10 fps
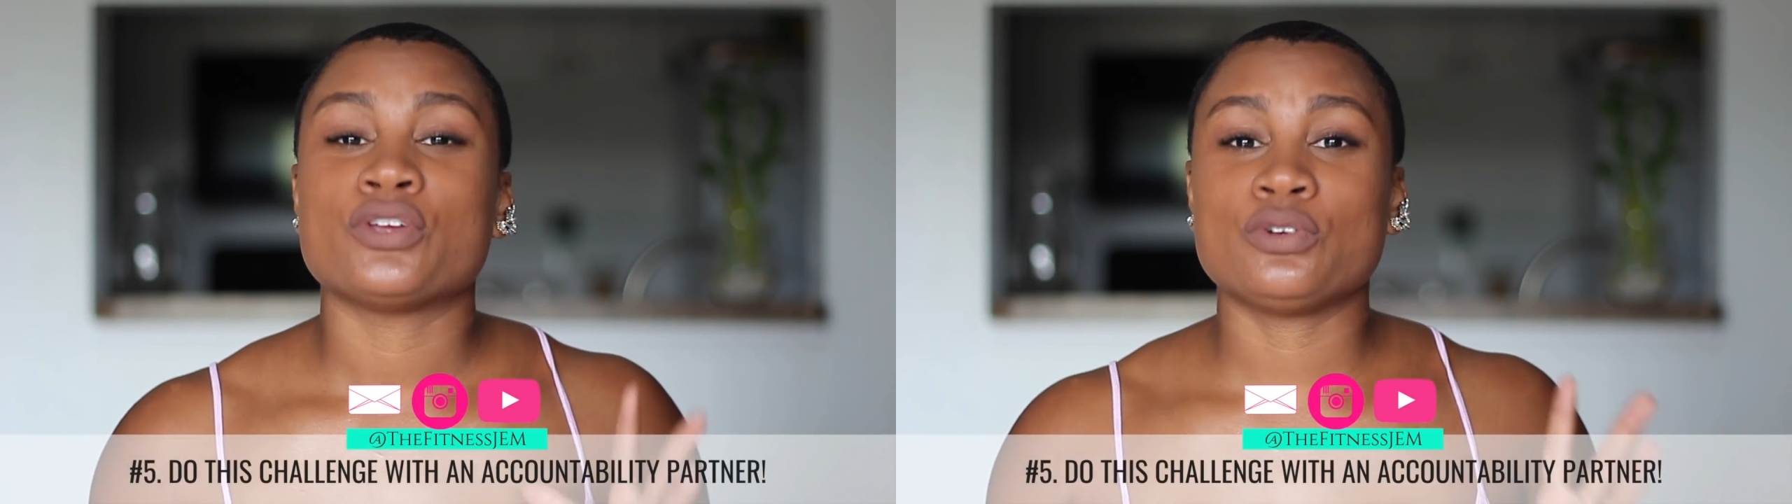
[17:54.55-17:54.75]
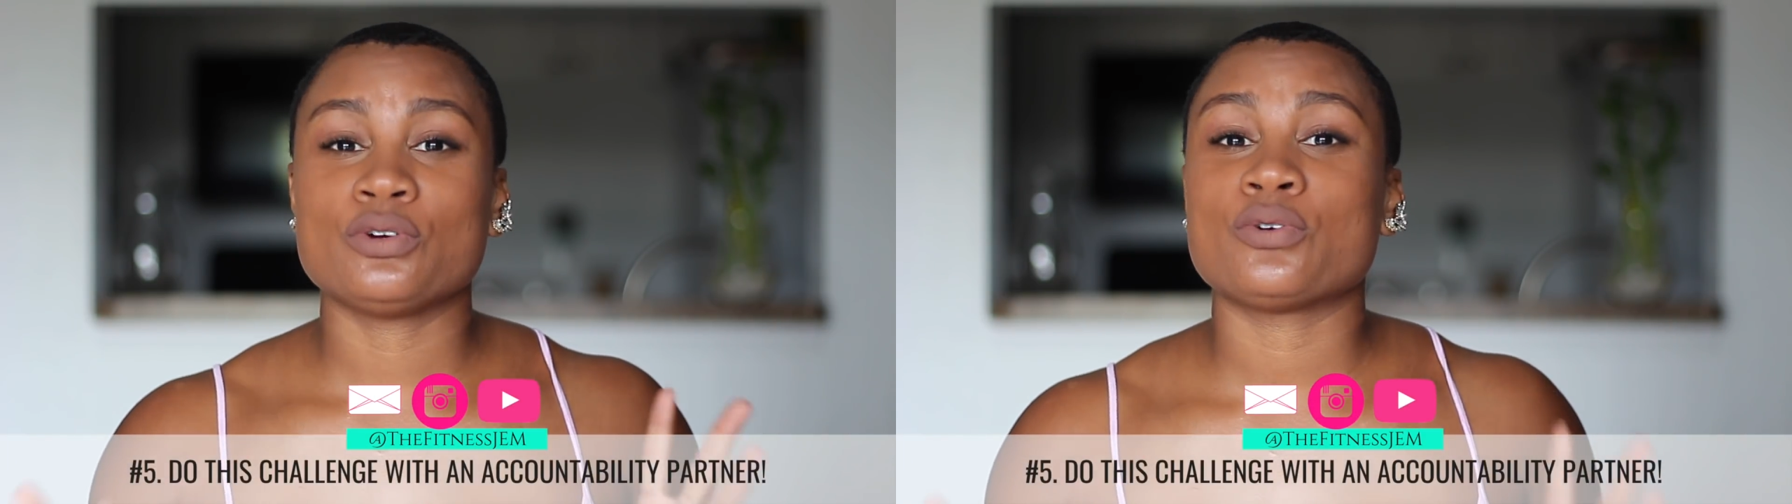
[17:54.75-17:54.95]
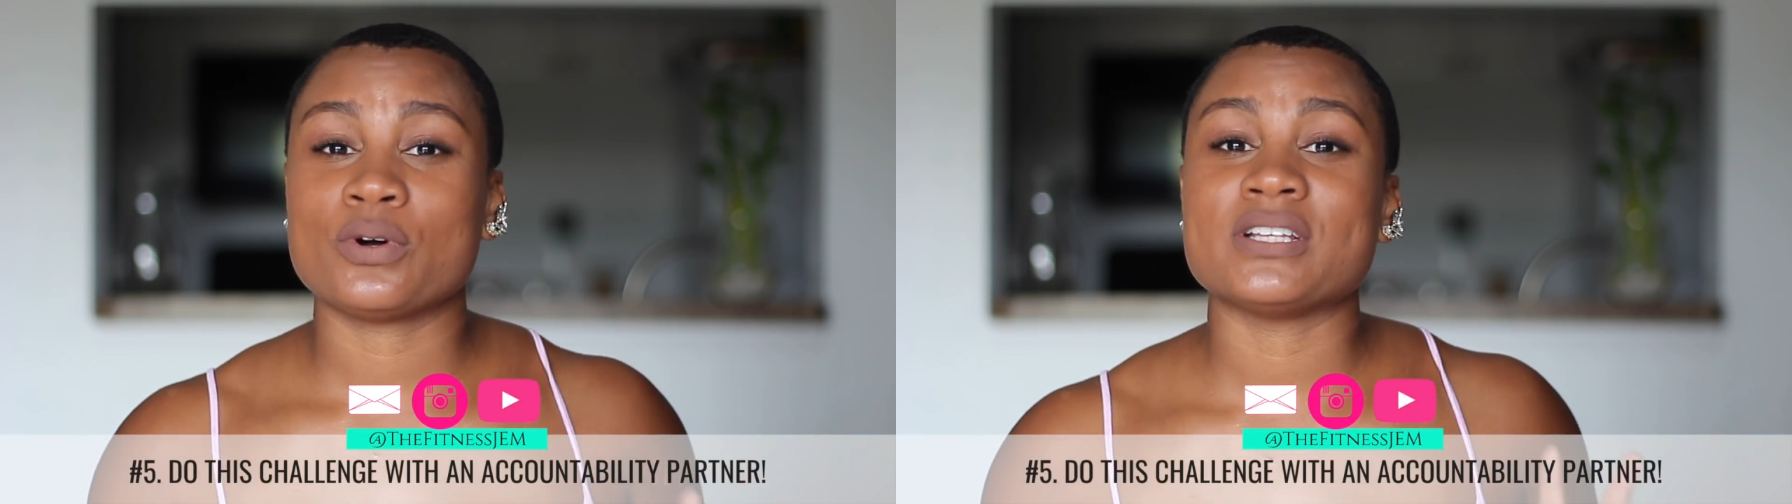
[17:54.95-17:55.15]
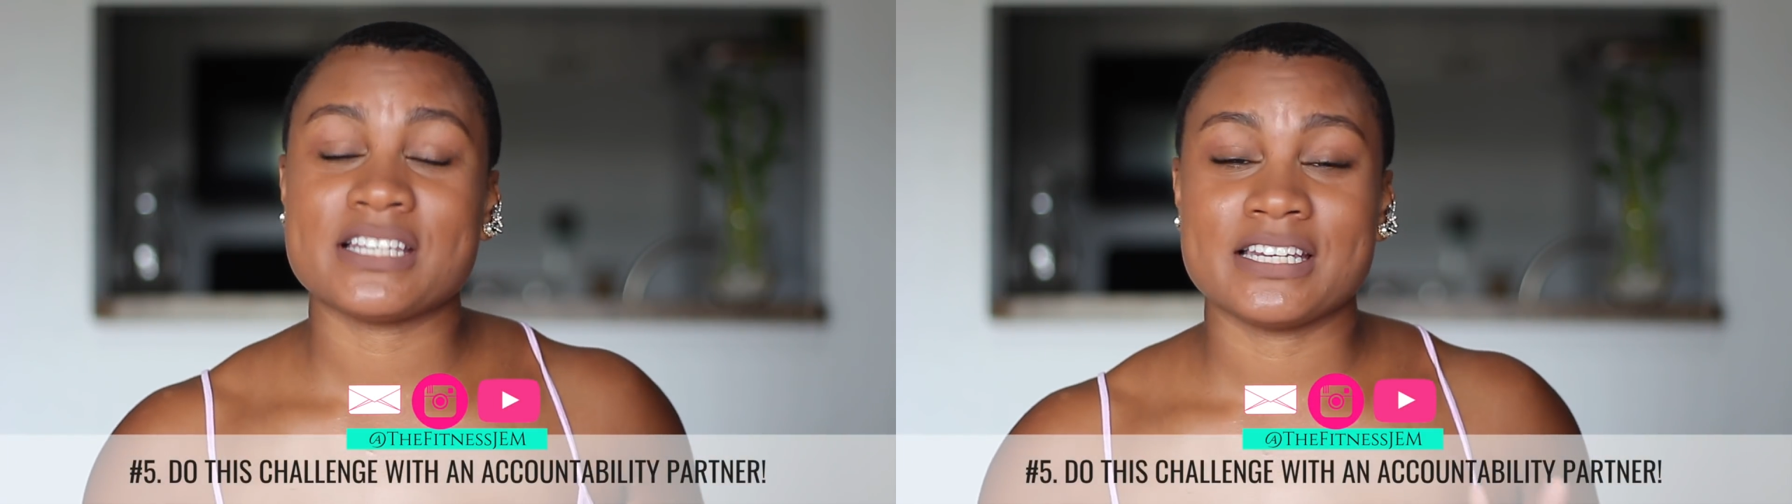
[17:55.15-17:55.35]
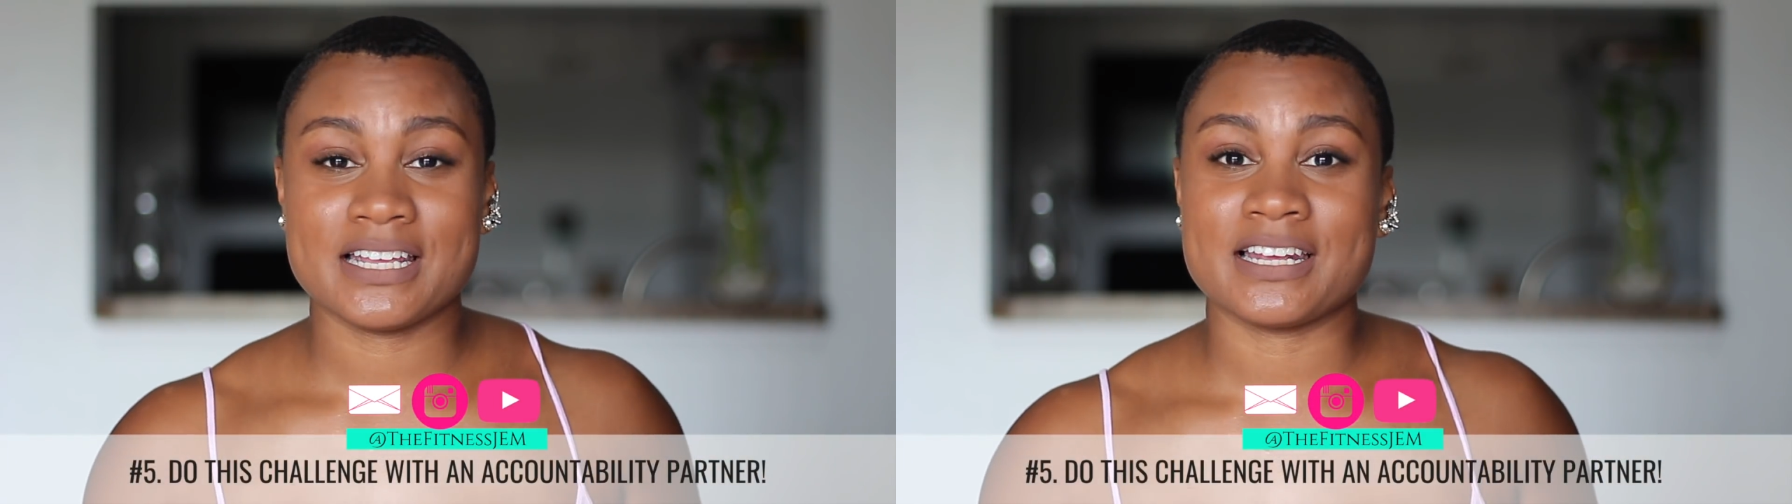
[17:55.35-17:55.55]
you're going
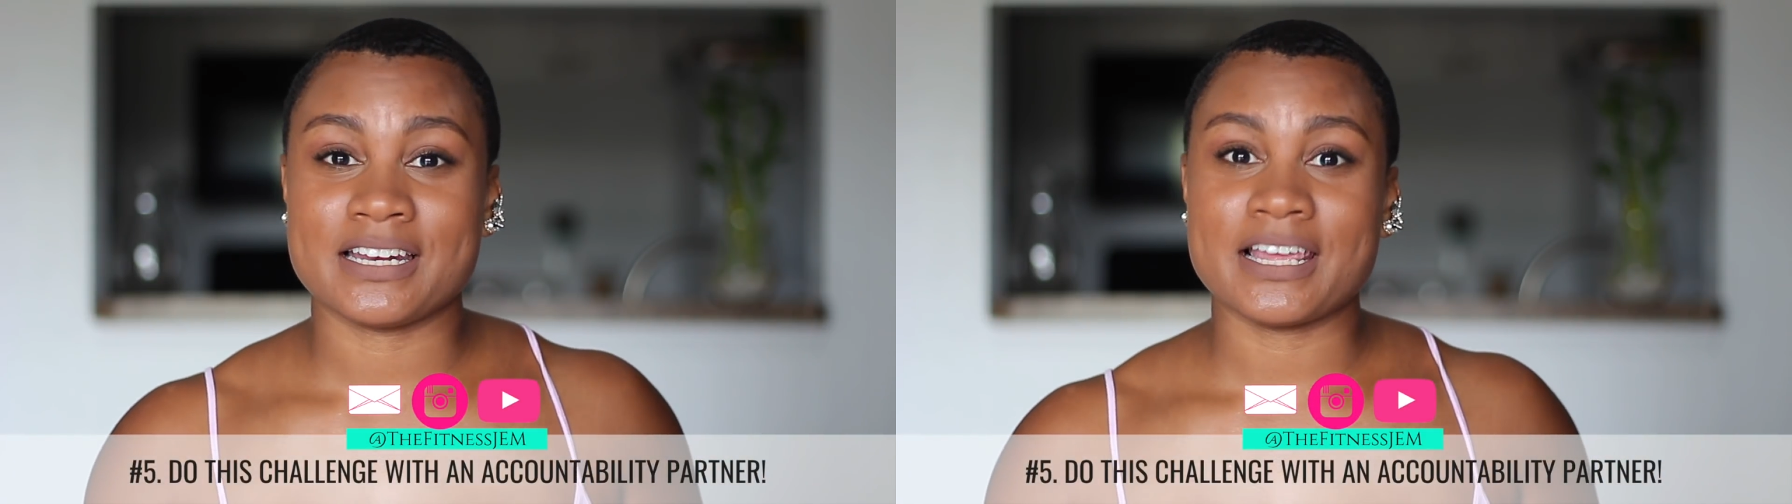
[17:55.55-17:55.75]
to need an